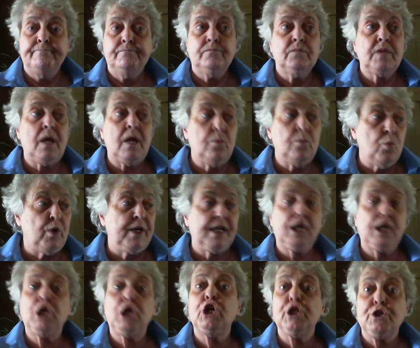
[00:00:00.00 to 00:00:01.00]
They wanted a
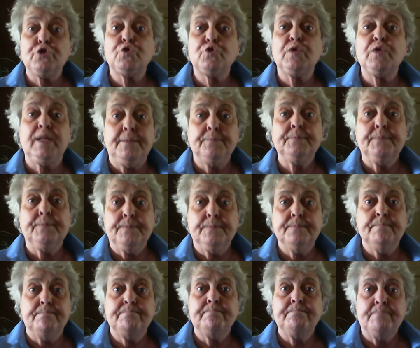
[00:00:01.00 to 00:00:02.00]
country.
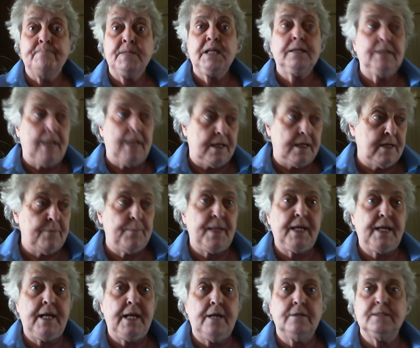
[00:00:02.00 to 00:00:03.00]
like
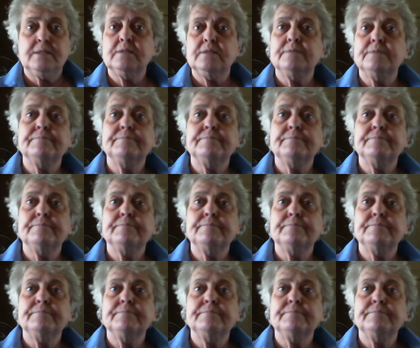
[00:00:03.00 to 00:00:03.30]
everybody else.